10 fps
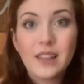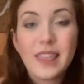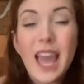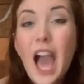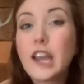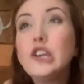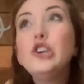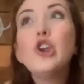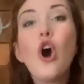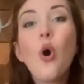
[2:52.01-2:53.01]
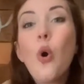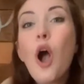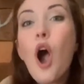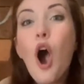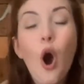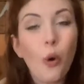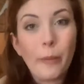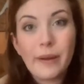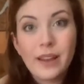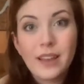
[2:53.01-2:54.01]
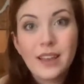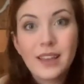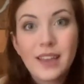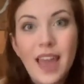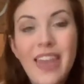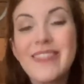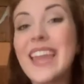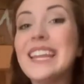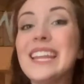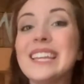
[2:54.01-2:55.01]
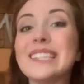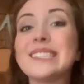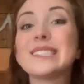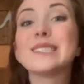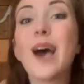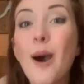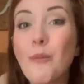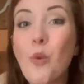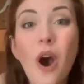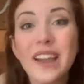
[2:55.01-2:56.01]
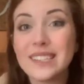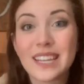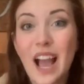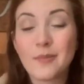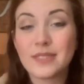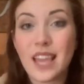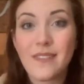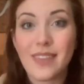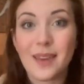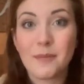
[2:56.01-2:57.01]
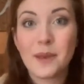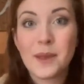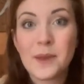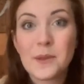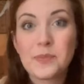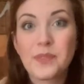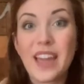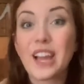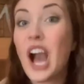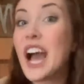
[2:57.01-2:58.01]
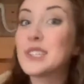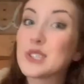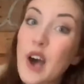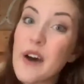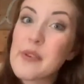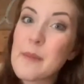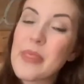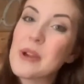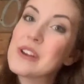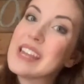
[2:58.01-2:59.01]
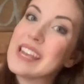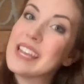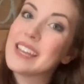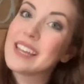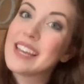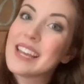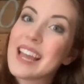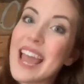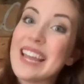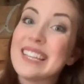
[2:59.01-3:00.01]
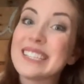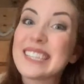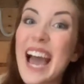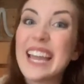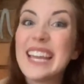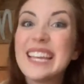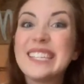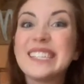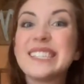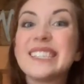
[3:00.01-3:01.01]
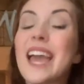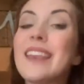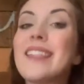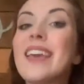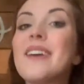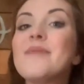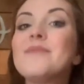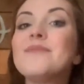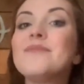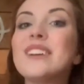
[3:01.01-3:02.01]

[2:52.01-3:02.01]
They had no hope, and they needed someone to come save them. And God saw them in their need and decided to send them